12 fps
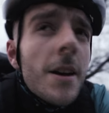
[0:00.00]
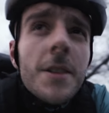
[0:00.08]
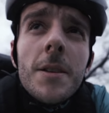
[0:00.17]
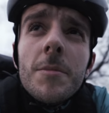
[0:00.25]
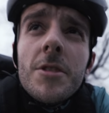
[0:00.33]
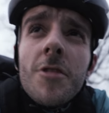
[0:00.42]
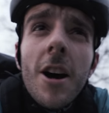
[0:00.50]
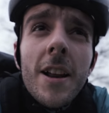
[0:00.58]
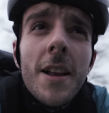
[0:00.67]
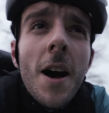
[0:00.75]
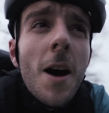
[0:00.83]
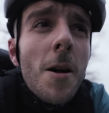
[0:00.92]
So I'm just
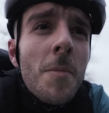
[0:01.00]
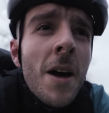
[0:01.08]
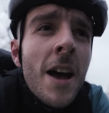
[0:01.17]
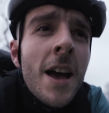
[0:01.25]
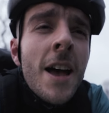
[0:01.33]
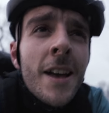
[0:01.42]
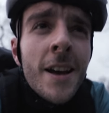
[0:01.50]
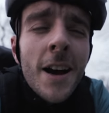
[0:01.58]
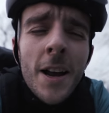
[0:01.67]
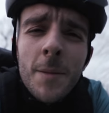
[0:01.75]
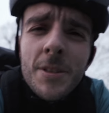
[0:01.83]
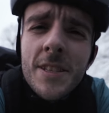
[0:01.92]
riding home
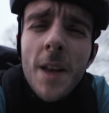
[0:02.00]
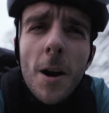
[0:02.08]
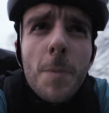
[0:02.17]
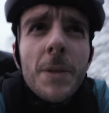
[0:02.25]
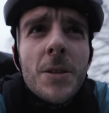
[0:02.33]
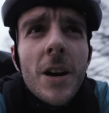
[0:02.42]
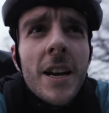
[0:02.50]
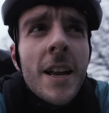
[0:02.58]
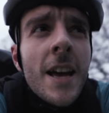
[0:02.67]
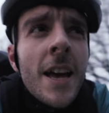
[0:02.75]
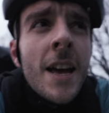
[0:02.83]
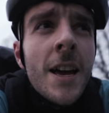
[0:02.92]
and I'm stuck between
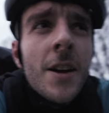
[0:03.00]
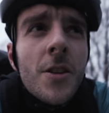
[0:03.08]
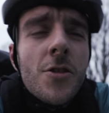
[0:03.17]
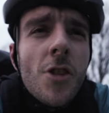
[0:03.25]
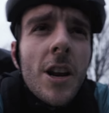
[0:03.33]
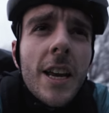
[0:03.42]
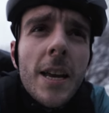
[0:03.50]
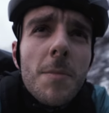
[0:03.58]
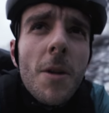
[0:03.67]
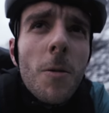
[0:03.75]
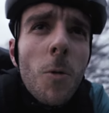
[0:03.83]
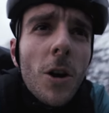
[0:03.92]
trying to keep
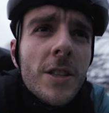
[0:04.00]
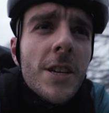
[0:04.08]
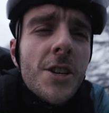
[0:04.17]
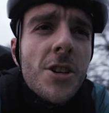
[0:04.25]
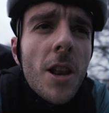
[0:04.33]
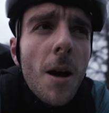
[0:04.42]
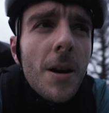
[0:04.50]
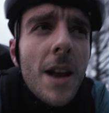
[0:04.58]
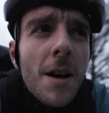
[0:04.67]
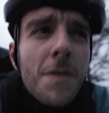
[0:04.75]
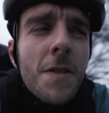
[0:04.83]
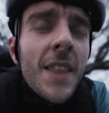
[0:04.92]
my wattage low
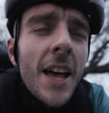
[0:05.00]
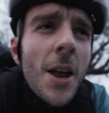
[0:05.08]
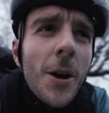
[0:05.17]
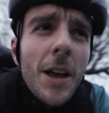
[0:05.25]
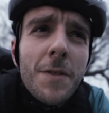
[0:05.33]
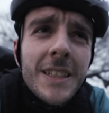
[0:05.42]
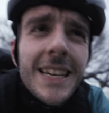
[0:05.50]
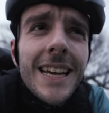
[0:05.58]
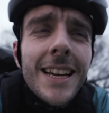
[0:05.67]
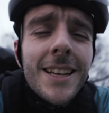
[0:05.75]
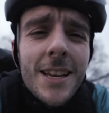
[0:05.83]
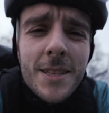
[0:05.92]
enough that I don't get
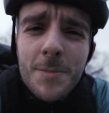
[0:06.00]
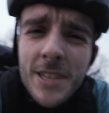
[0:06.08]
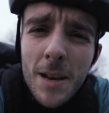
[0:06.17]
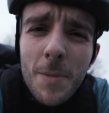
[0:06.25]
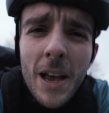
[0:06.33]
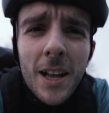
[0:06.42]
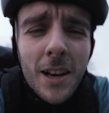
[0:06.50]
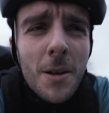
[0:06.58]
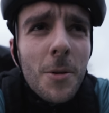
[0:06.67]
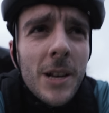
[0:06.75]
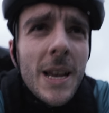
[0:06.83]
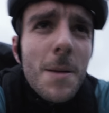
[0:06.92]
fatigued because I'm still a bit ill and I
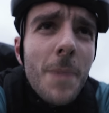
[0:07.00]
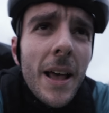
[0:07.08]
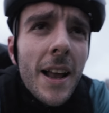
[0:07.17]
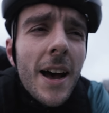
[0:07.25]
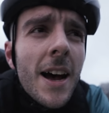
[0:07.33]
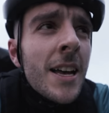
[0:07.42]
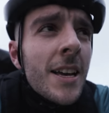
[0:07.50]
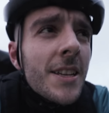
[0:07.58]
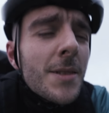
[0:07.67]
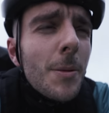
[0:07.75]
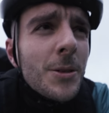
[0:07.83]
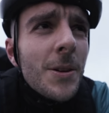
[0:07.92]
want to get better.
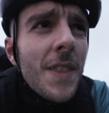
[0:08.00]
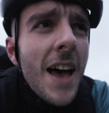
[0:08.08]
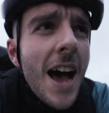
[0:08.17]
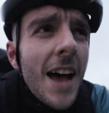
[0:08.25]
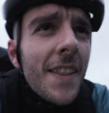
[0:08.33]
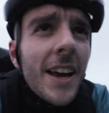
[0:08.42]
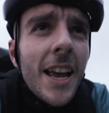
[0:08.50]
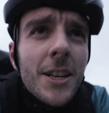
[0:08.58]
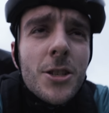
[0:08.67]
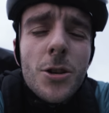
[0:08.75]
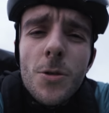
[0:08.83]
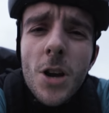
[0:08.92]
Stuck between that and then
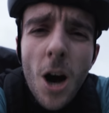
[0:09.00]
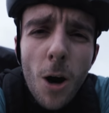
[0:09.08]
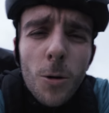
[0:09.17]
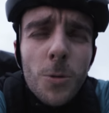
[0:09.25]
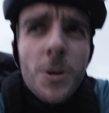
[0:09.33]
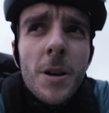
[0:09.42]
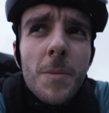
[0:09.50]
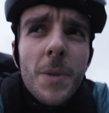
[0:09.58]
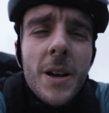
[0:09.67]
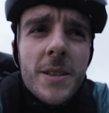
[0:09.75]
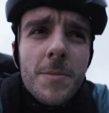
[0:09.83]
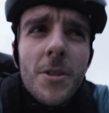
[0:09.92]
getting too cold
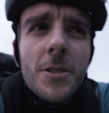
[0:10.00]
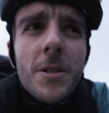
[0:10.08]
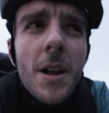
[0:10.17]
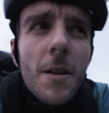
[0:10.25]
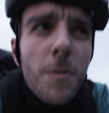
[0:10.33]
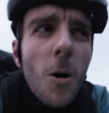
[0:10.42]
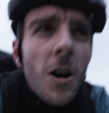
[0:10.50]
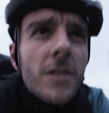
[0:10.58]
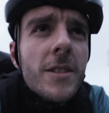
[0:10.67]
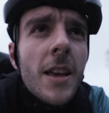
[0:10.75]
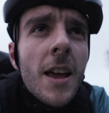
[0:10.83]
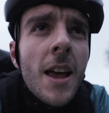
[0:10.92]
because I'm not doing enough watts.